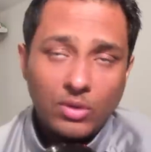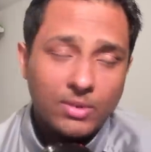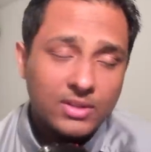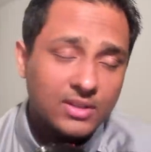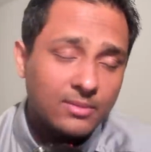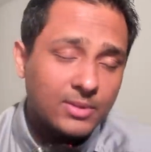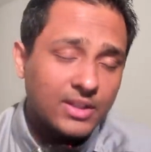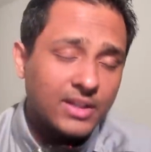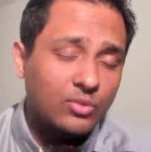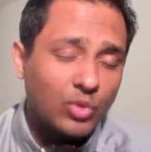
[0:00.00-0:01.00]

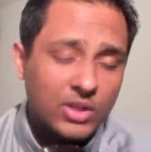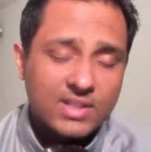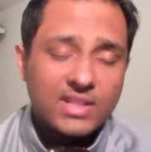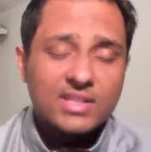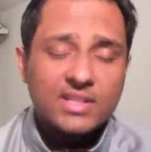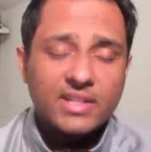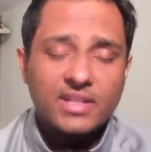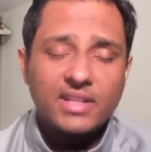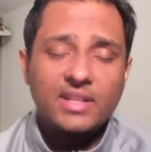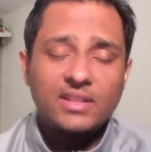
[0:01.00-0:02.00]
Bhadrapada in one sense it
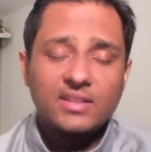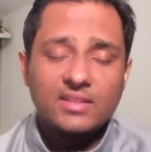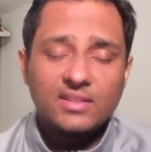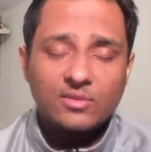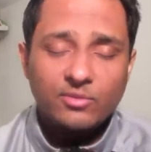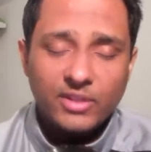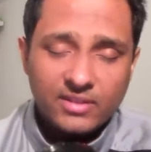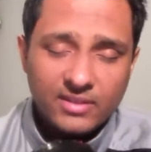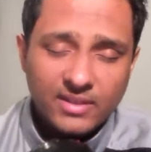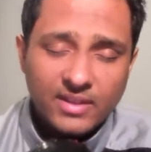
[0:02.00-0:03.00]
deals
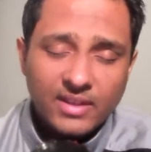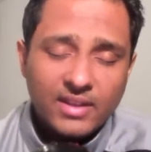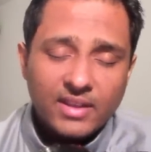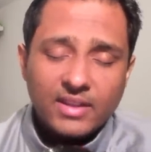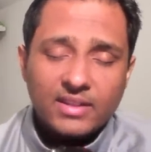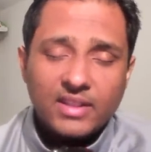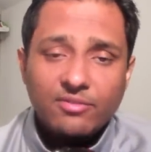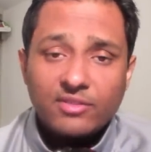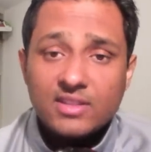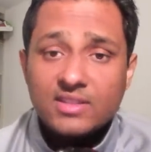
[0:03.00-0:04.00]
with the
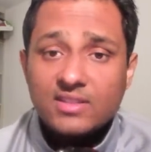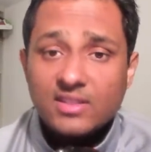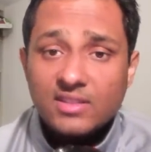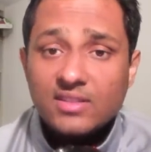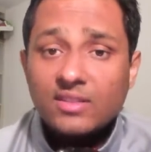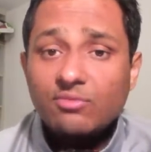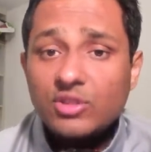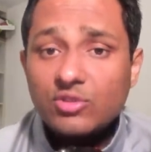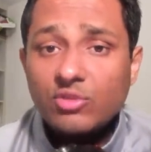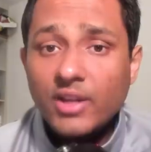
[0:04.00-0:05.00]
frustration which
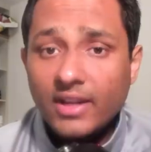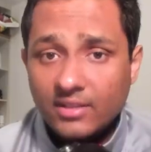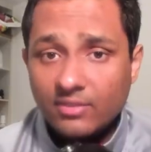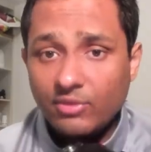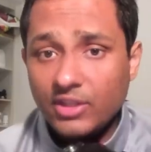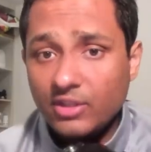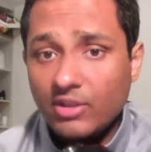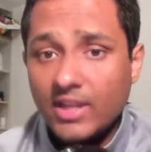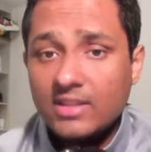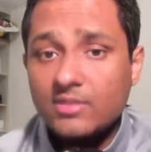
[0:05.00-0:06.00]
you get when your
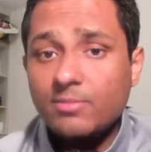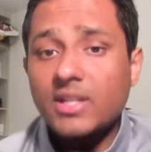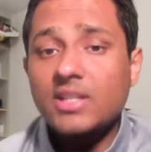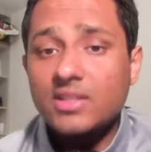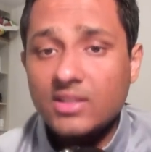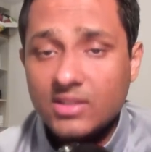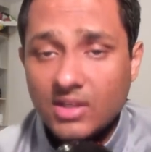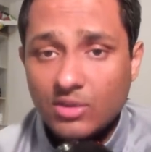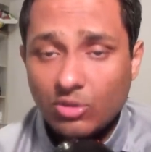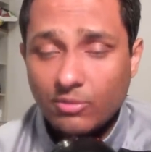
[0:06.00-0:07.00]
expectations are
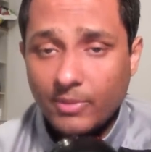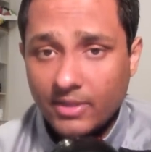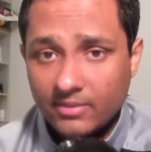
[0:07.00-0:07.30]
not met.